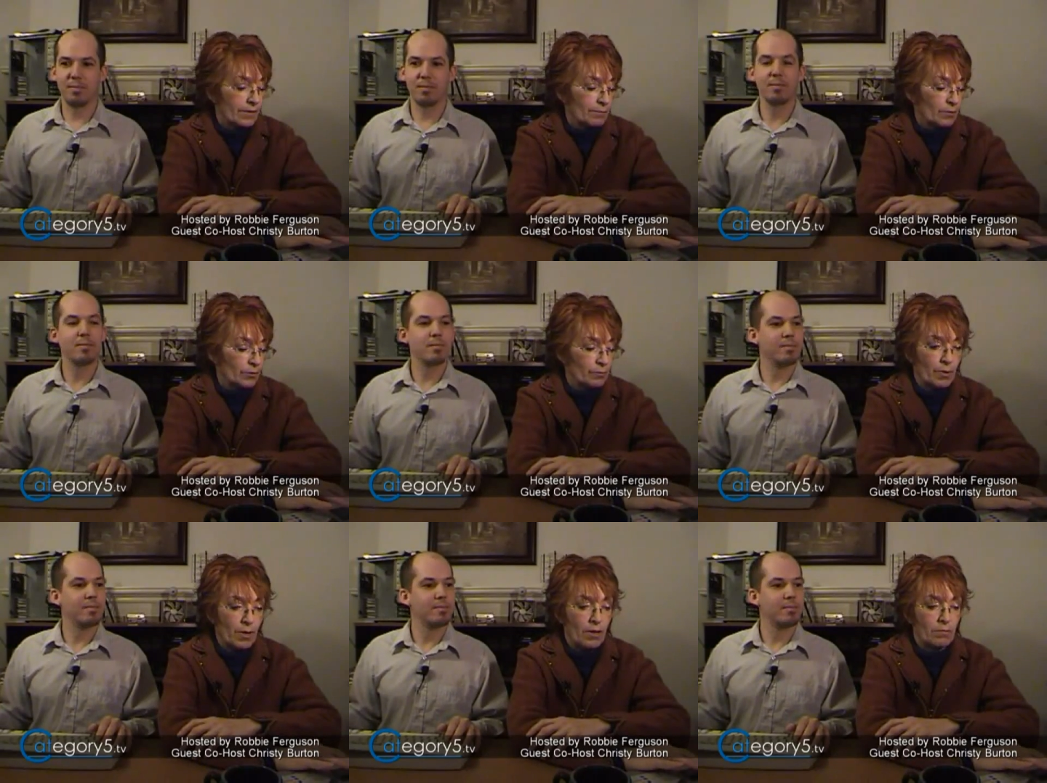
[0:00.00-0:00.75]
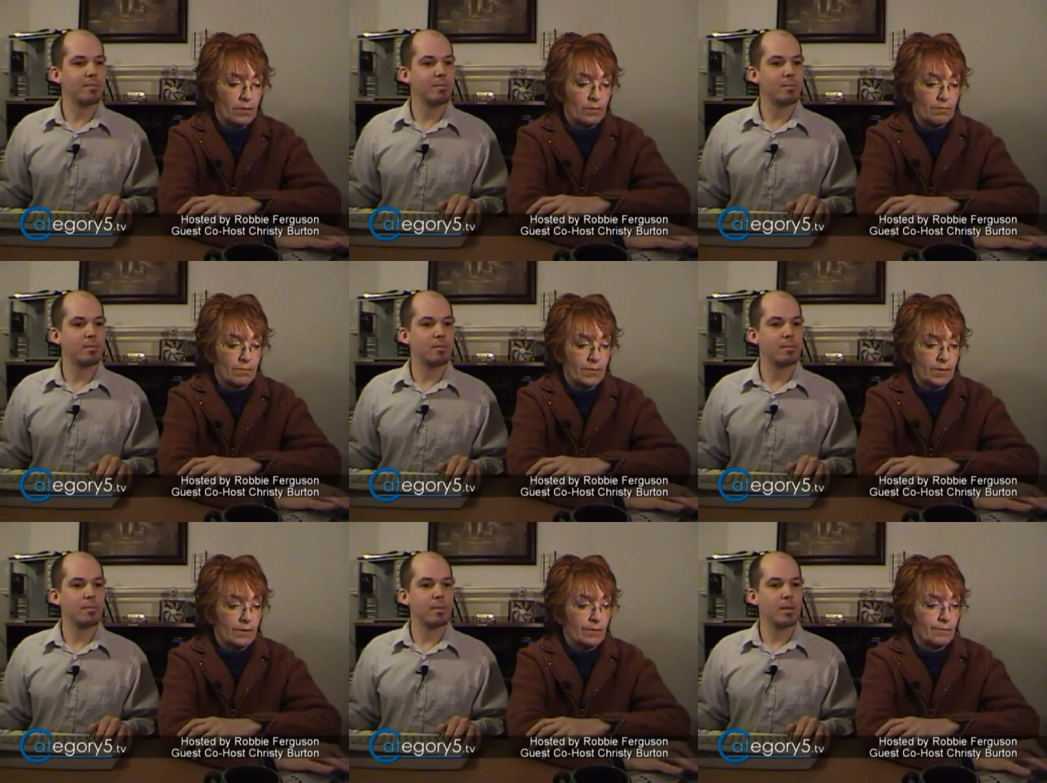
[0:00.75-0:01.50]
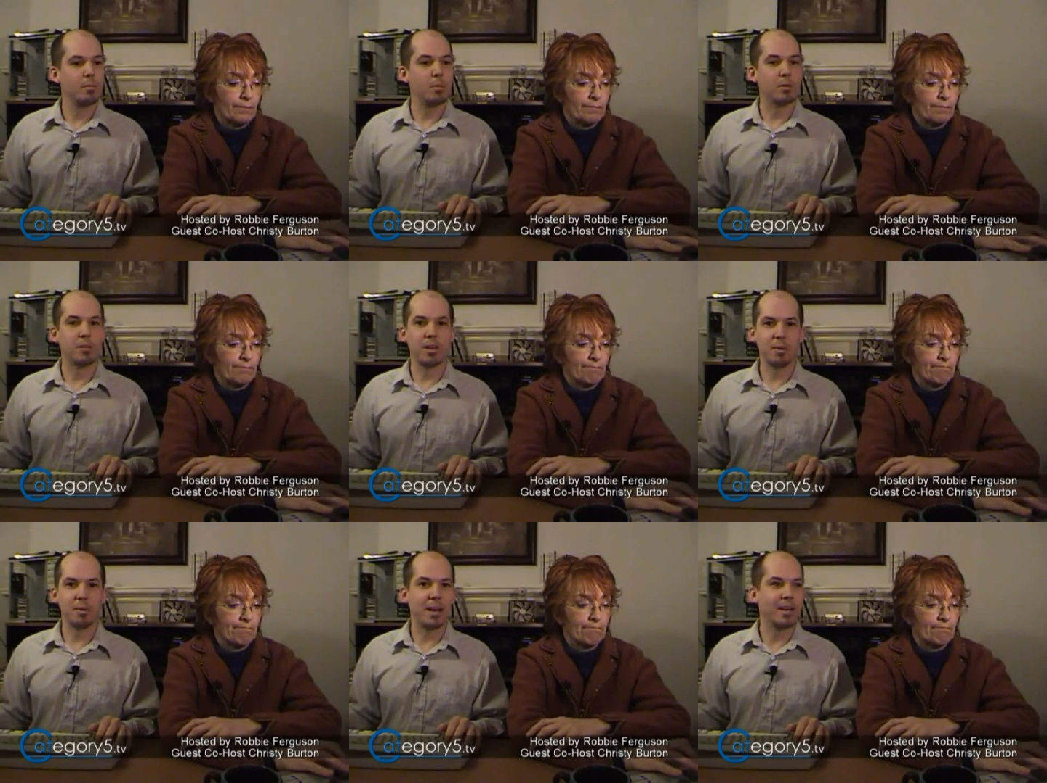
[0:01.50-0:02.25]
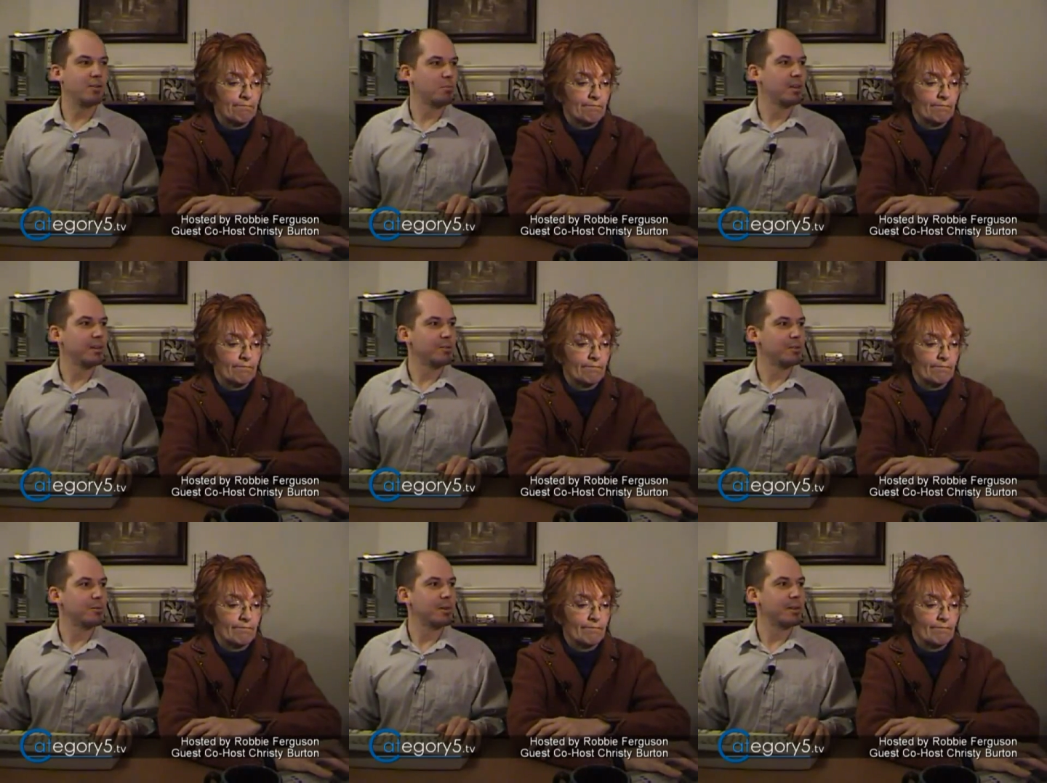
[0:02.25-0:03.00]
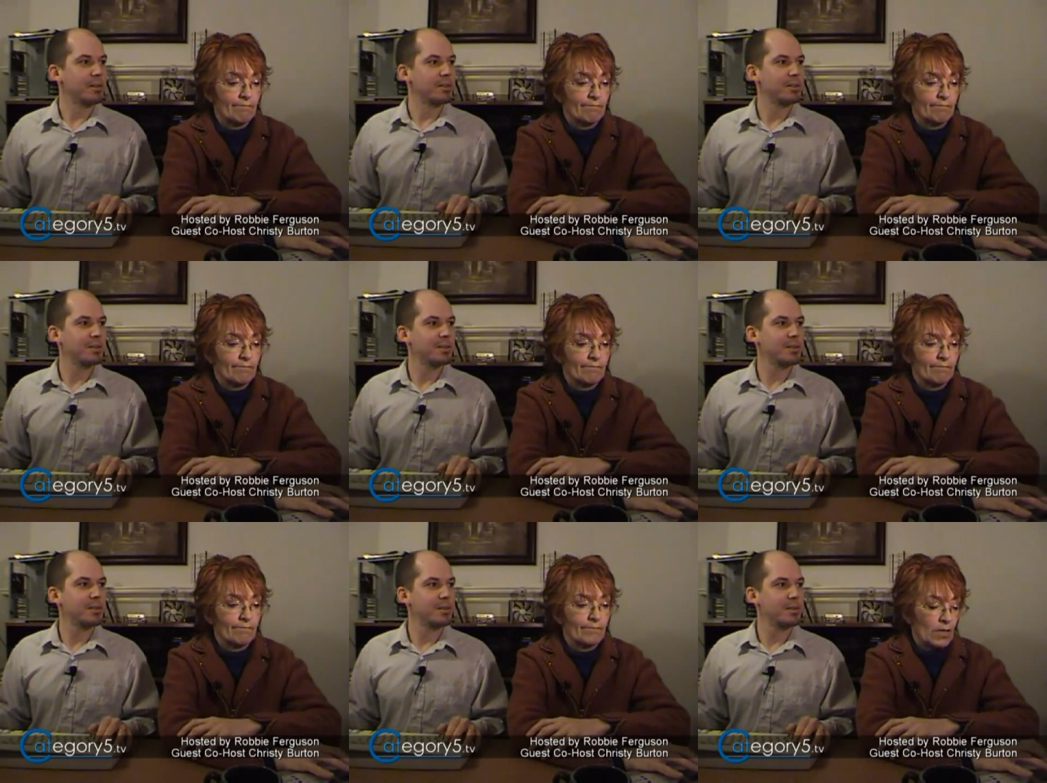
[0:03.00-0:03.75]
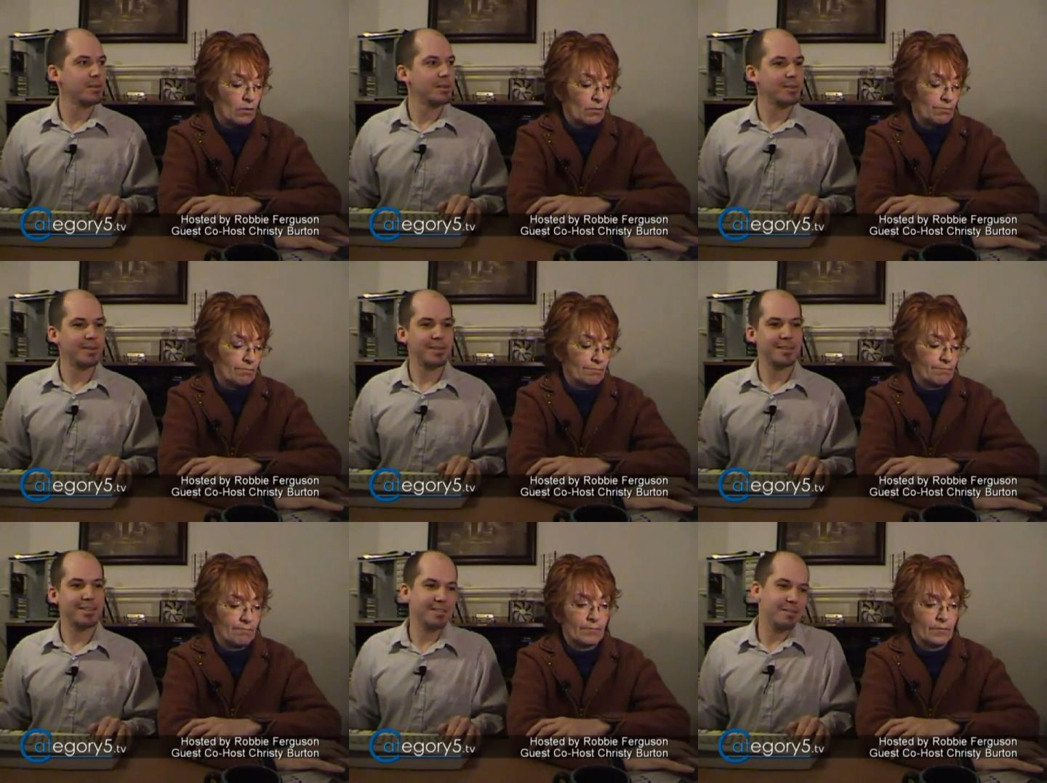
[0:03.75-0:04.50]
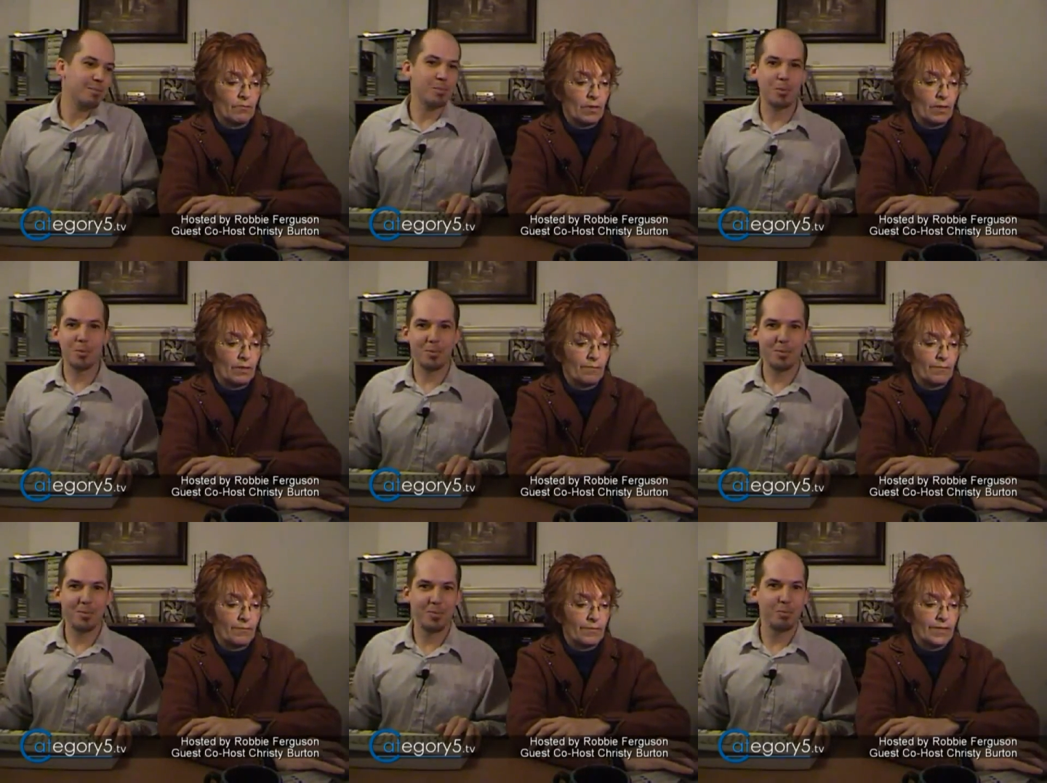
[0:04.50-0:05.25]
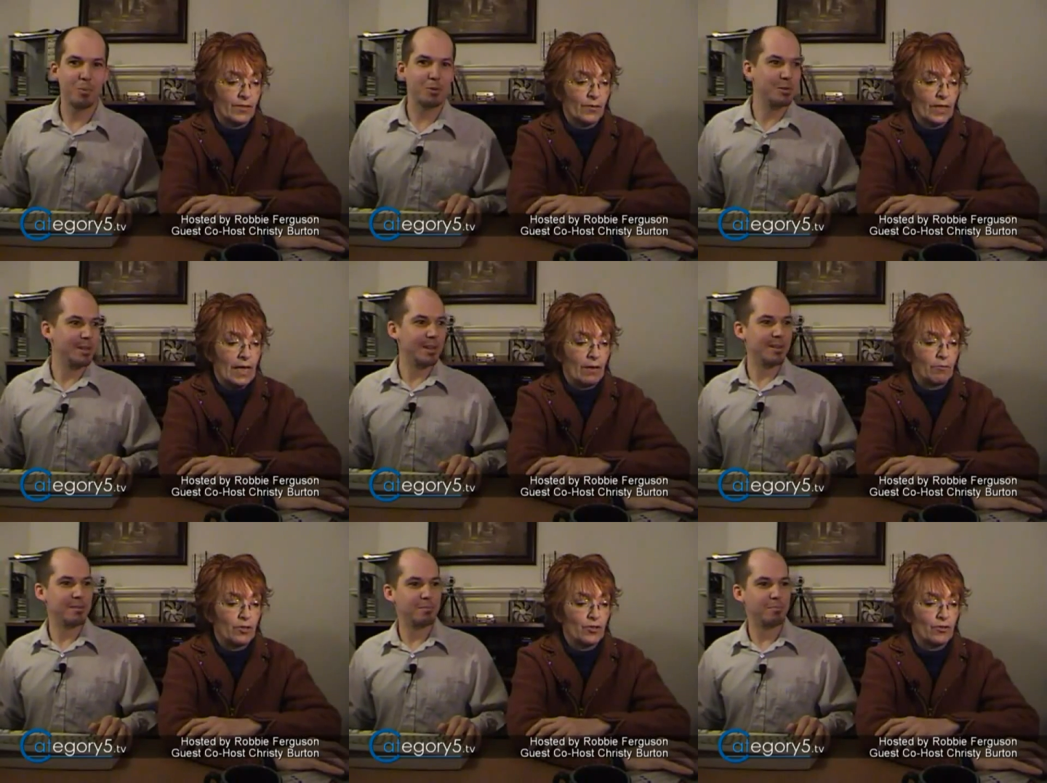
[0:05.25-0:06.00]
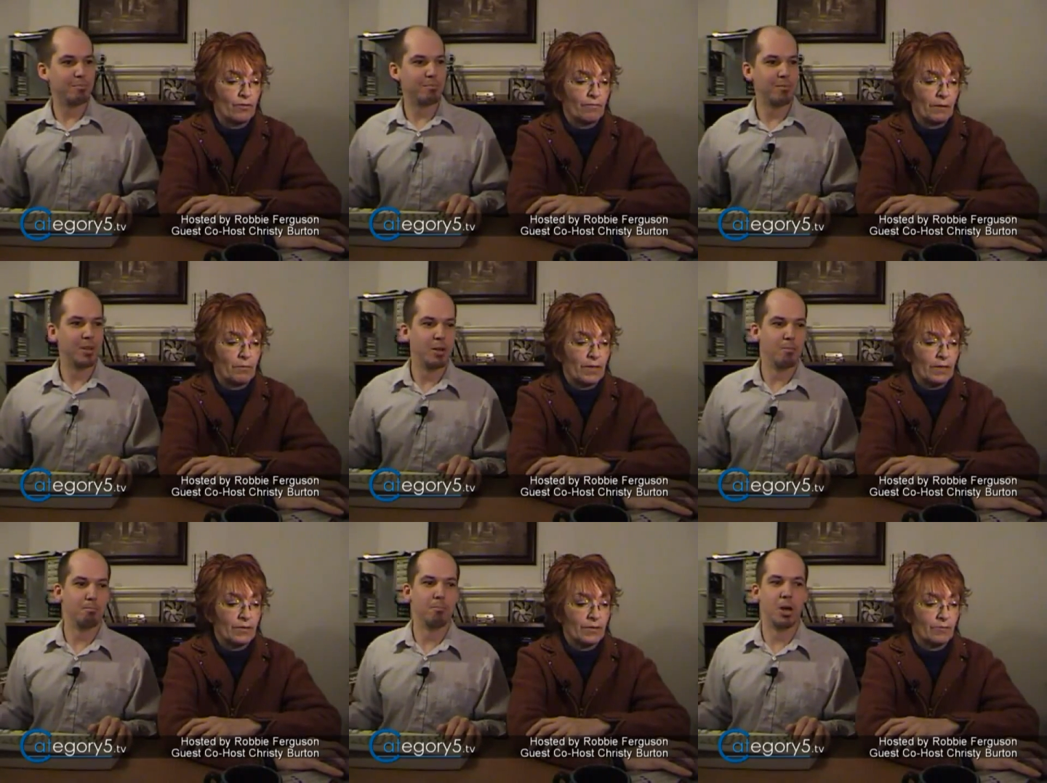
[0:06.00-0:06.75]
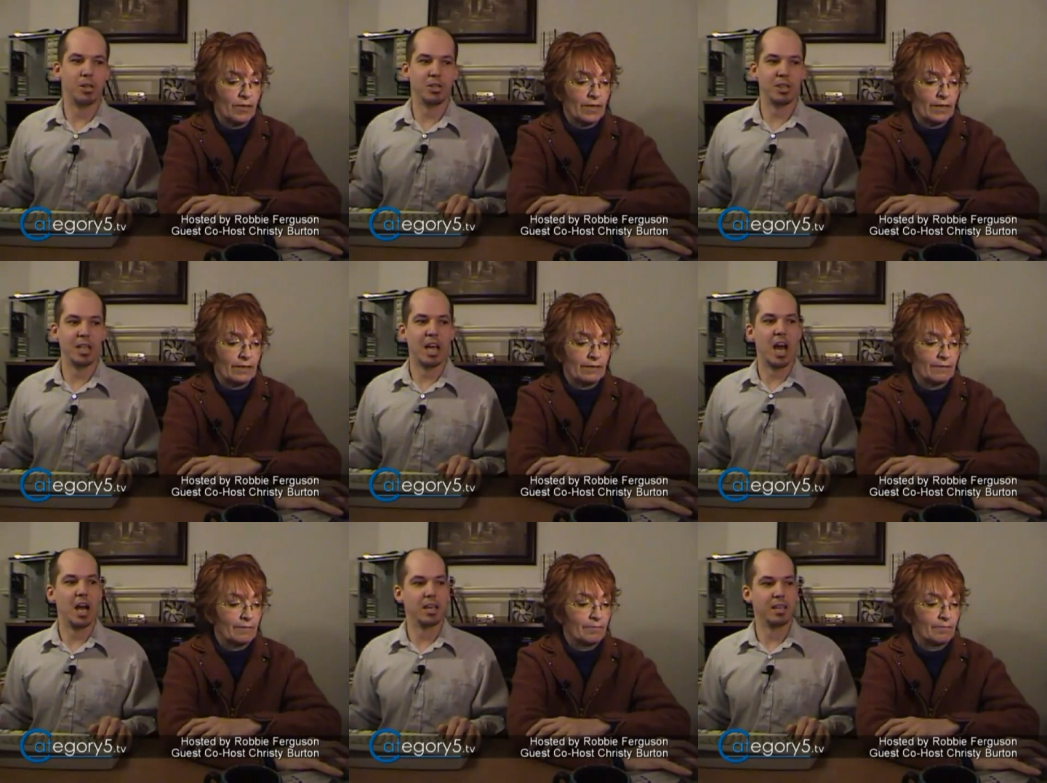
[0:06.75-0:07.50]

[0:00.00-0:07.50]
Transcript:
Speaker 1: similar problems.
Speaker 2: People tell me I don't pronounce it right.
Speaker 1: Oh, well, so Mozilla? then how would you know if I pronounce Mozilla. it right?